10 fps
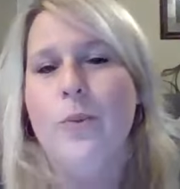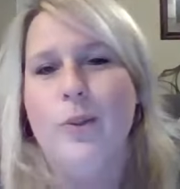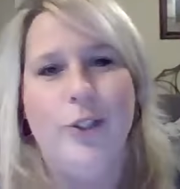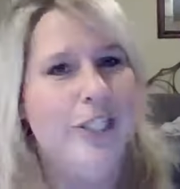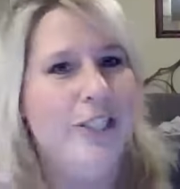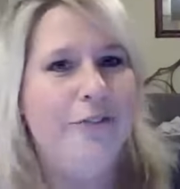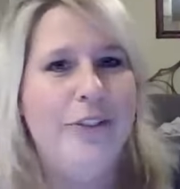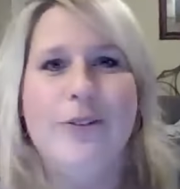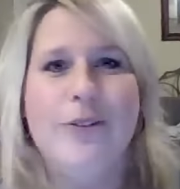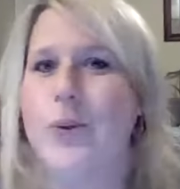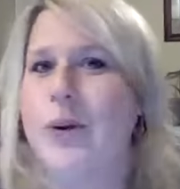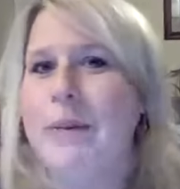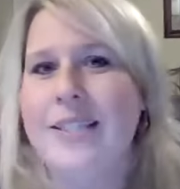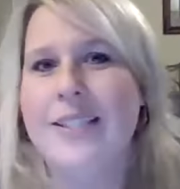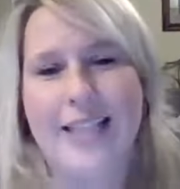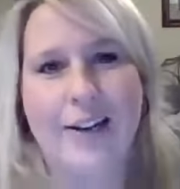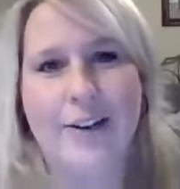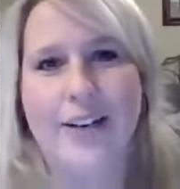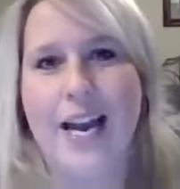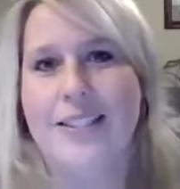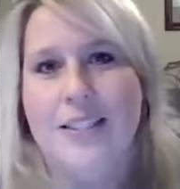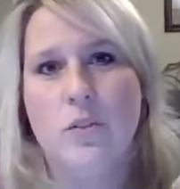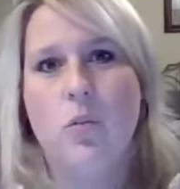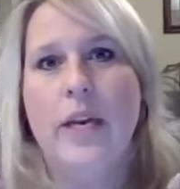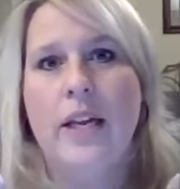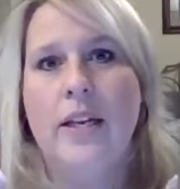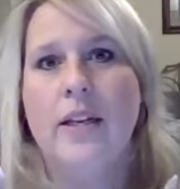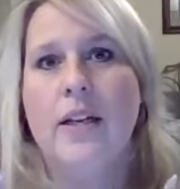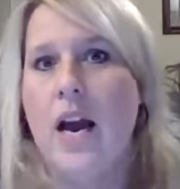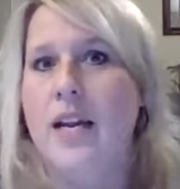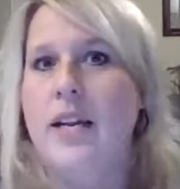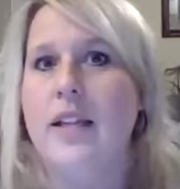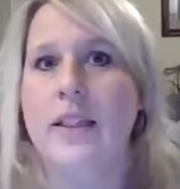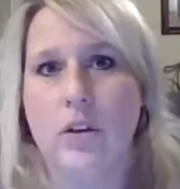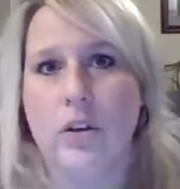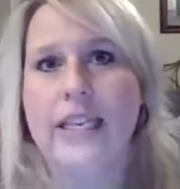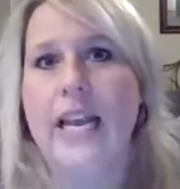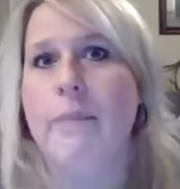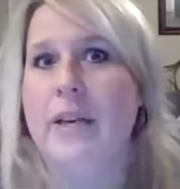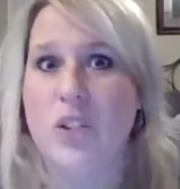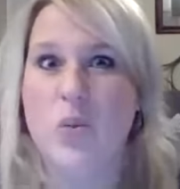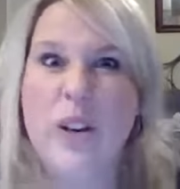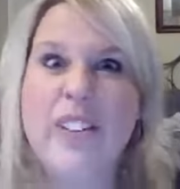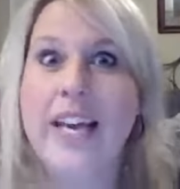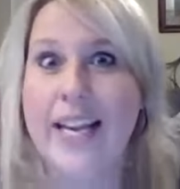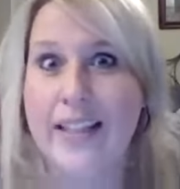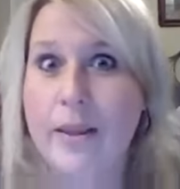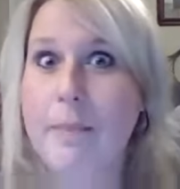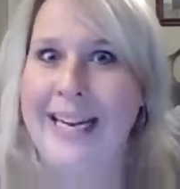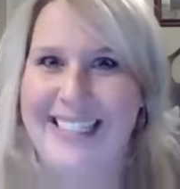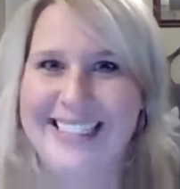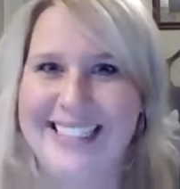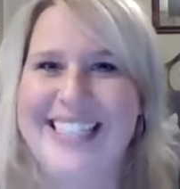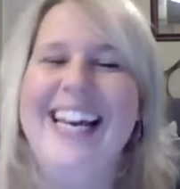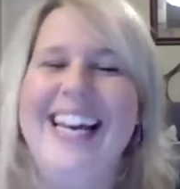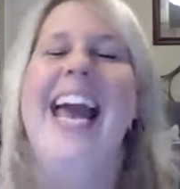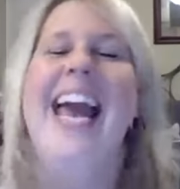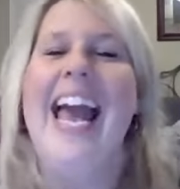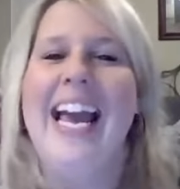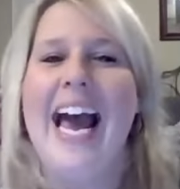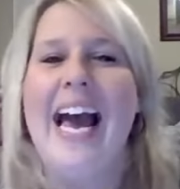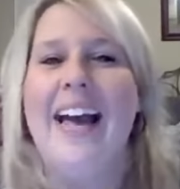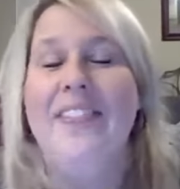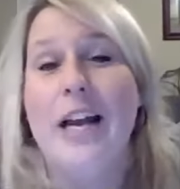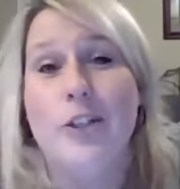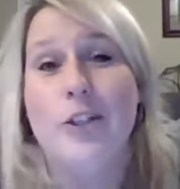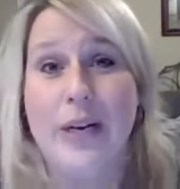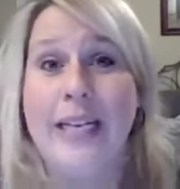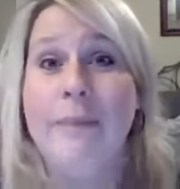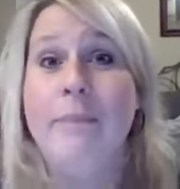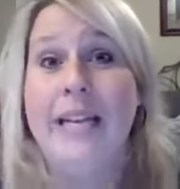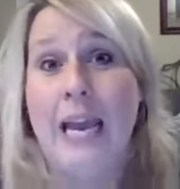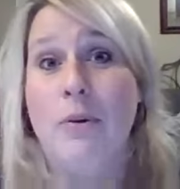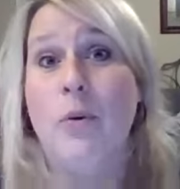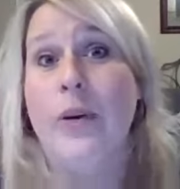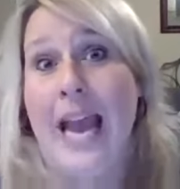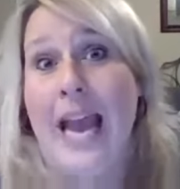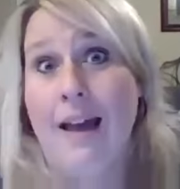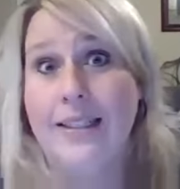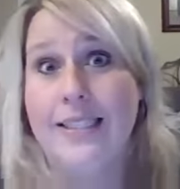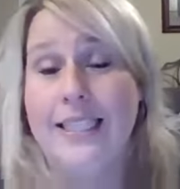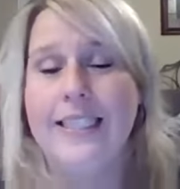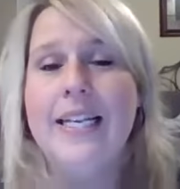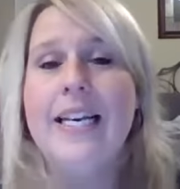Well, just a few short months later, guys, is when God literally gave me a swift kick in the pants and that dream became a reality.